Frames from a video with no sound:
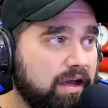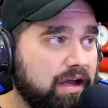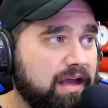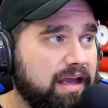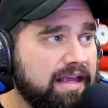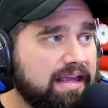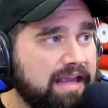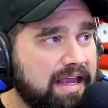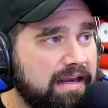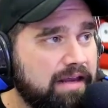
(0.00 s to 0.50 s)

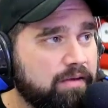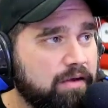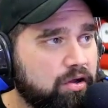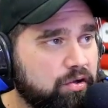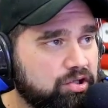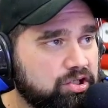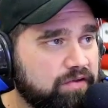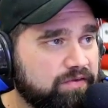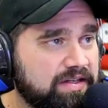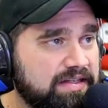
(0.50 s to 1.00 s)
Uh, hey, Katie, the
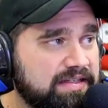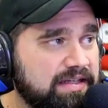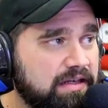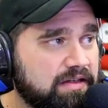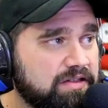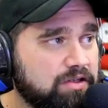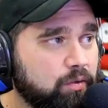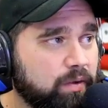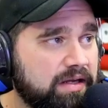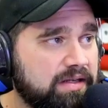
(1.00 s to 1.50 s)
notion of
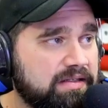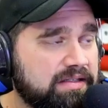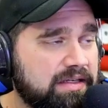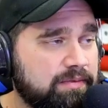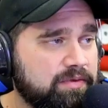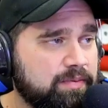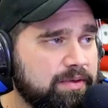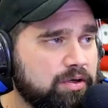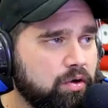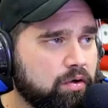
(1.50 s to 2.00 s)
consent in Snow White
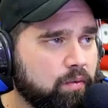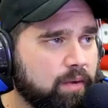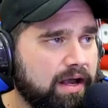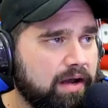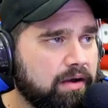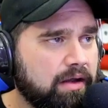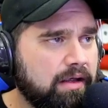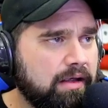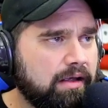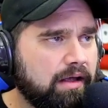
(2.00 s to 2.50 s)
seems to be going
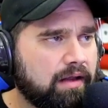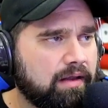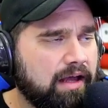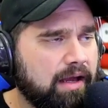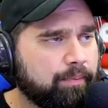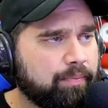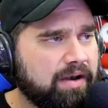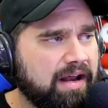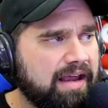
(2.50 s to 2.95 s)
around a lot.